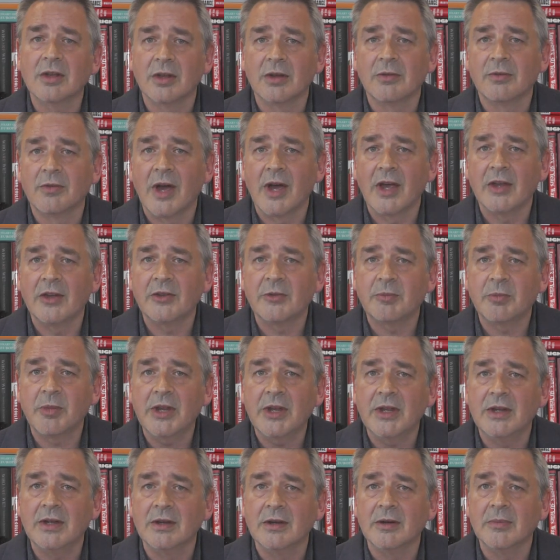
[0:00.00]
advice
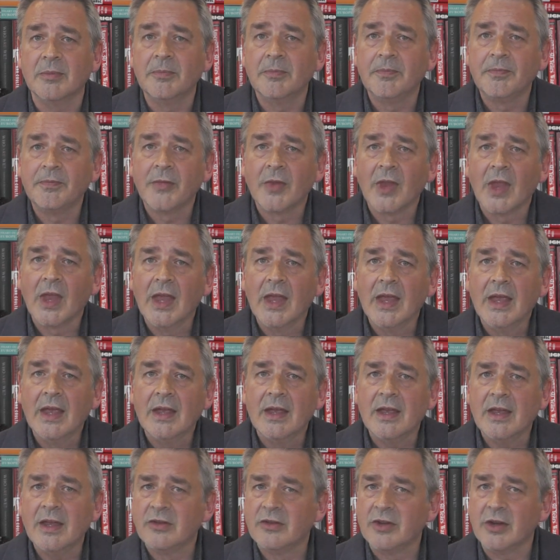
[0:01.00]
been?
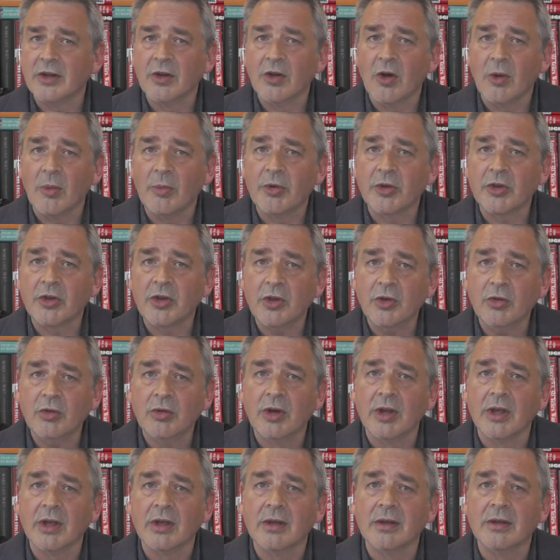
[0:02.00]
Is it not
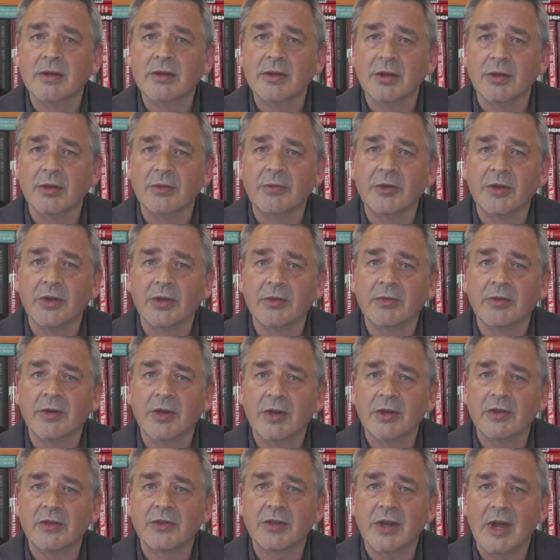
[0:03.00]
peculiar that for the
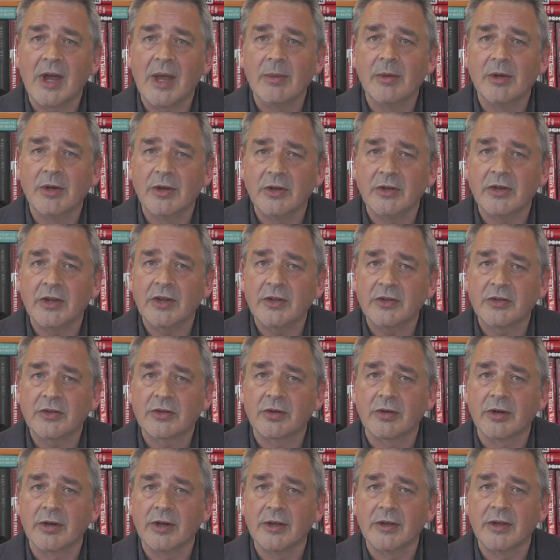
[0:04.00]
first time in its
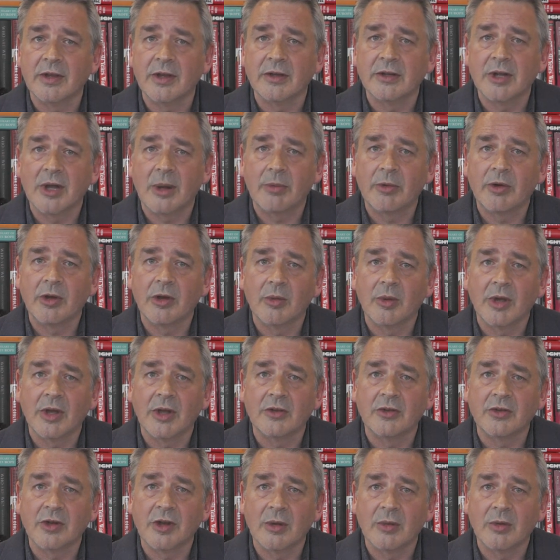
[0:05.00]
history, the
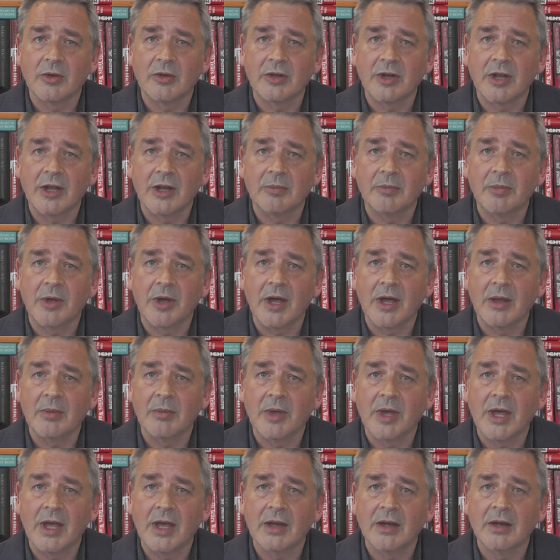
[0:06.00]
WHO is led by a
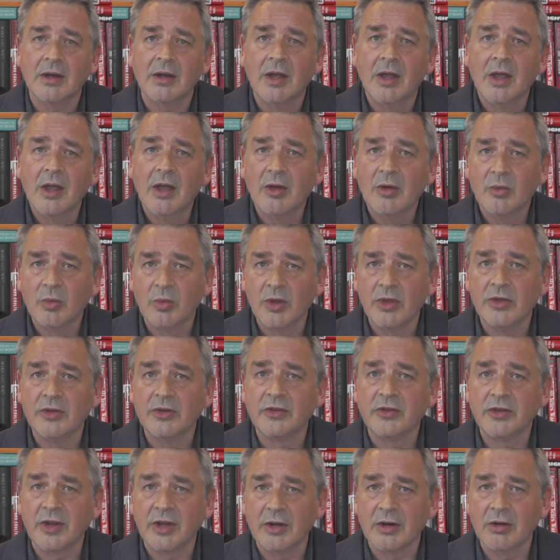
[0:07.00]
man with
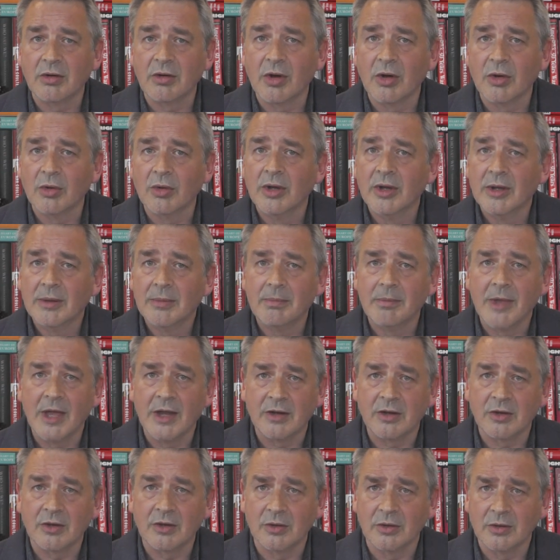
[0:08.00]
zero
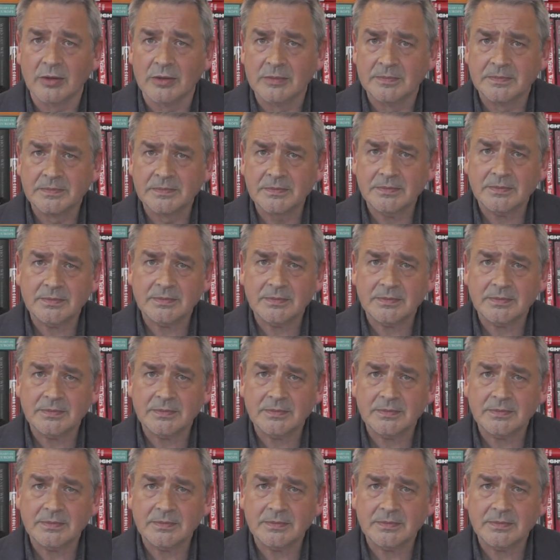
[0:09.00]
medical